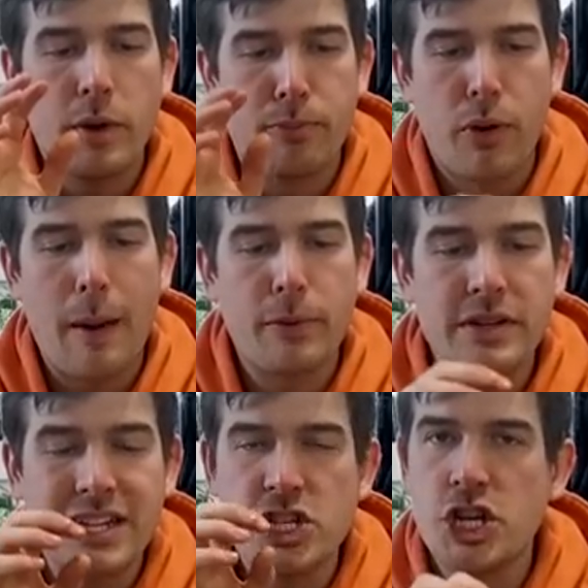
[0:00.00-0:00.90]
we
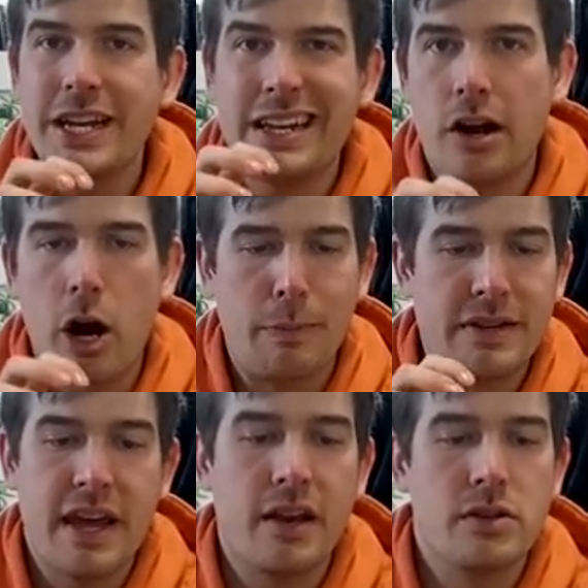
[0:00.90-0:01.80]
properly chitted our
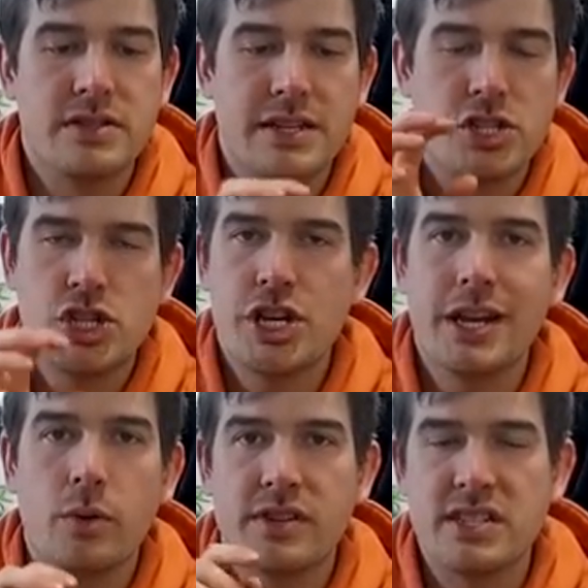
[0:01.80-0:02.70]
potatoes. That's
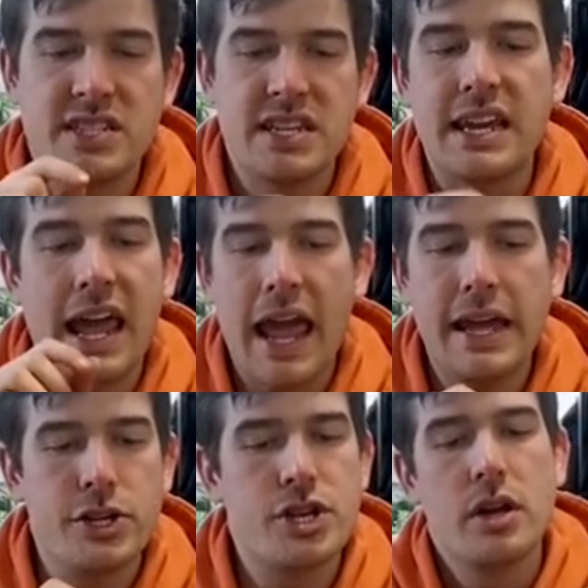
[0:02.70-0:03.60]
chitting with a
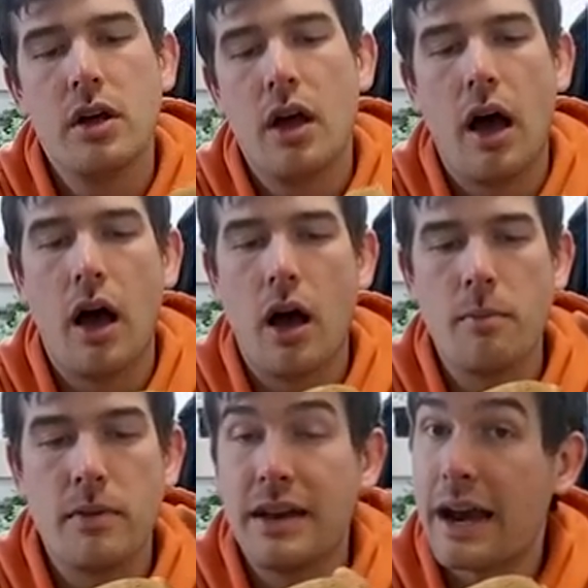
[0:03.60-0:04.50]
CH,
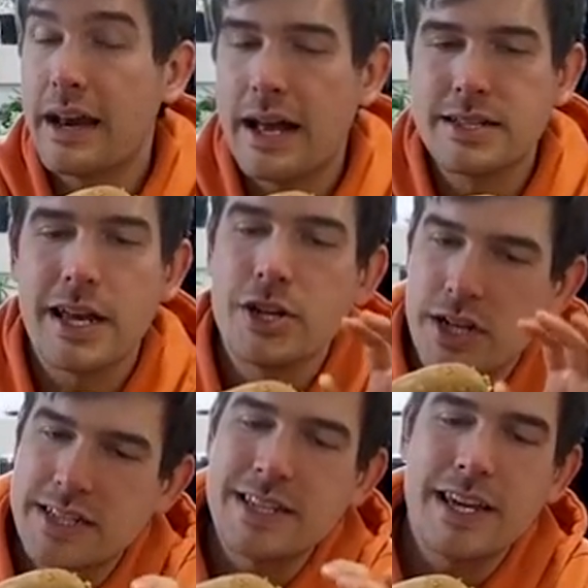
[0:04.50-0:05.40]
um, not an SH,
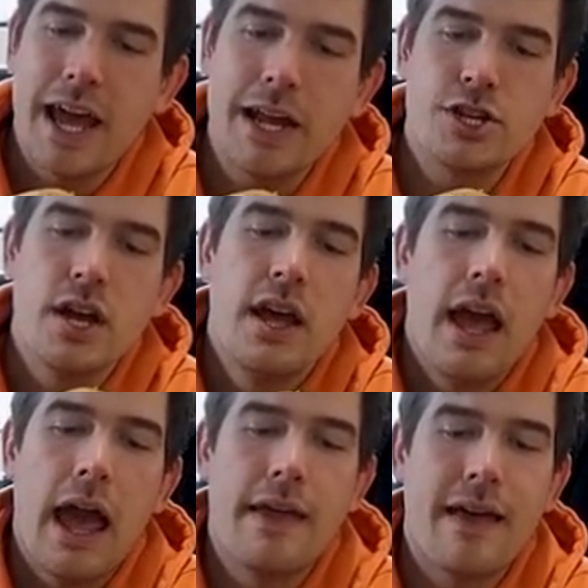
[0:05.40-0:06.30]
a CH,
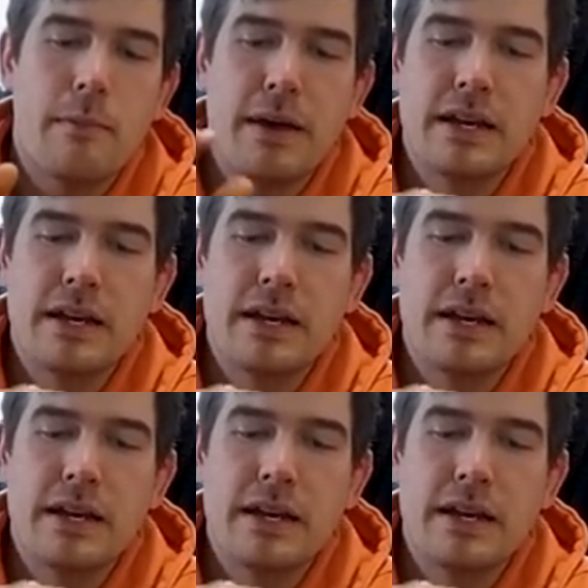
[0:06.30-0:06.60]
and that